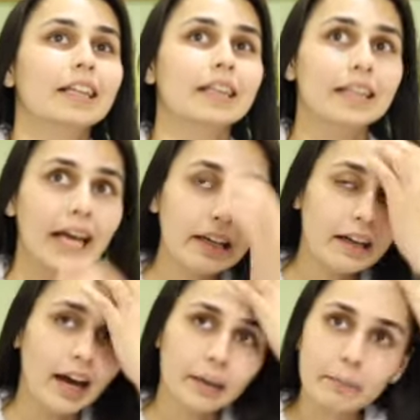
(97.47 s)
Then
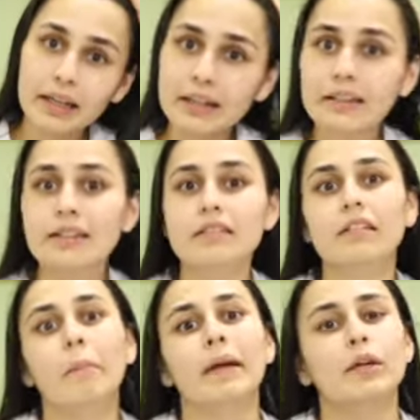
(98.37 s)
I made this
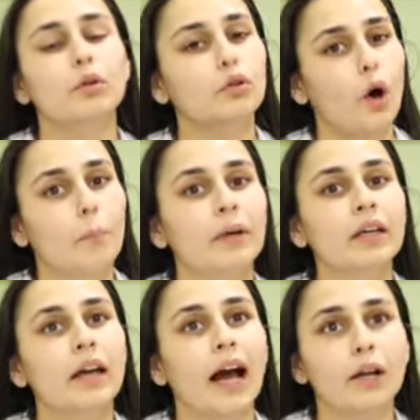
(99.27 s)
tomato
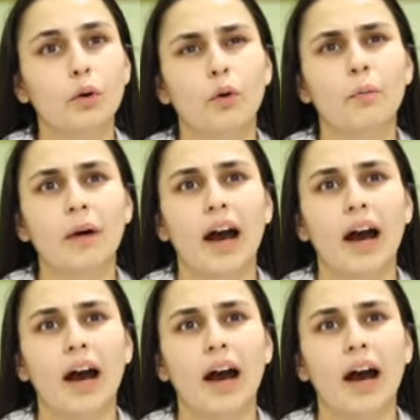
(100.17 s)
topping at home.